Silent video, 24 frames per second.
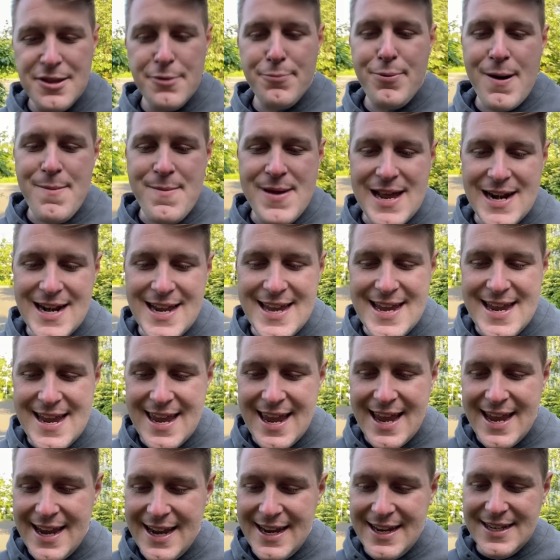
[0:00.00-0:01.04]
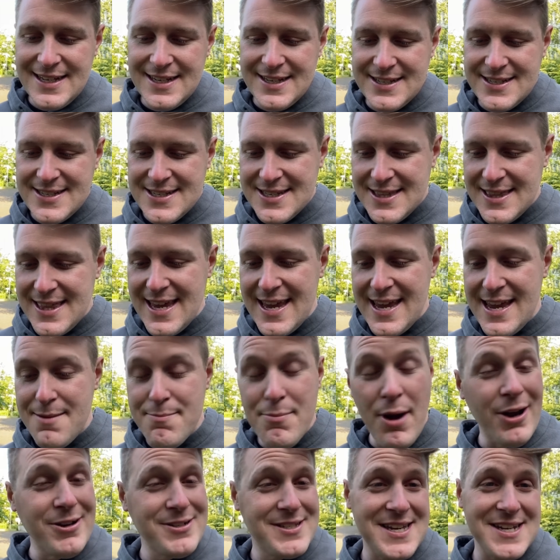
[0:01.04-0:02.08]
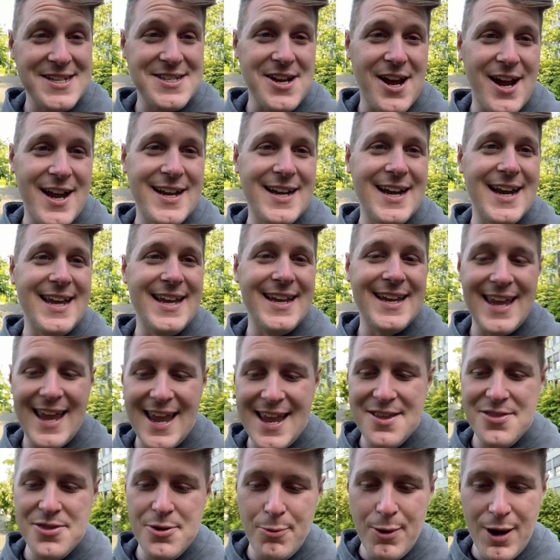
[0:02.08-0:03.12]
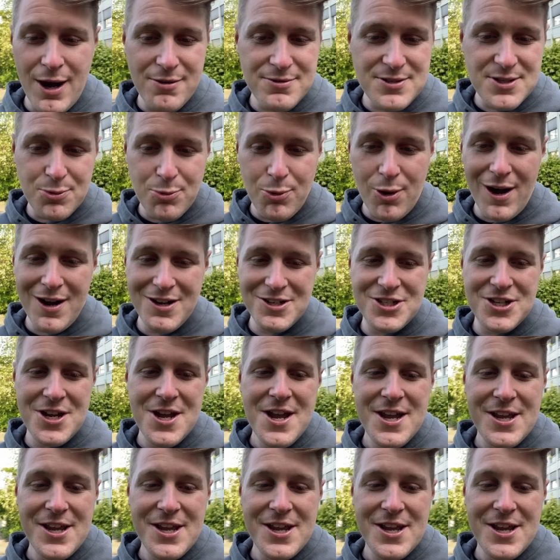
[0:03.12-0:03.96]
Premier League is the most exciting league in the world to watch.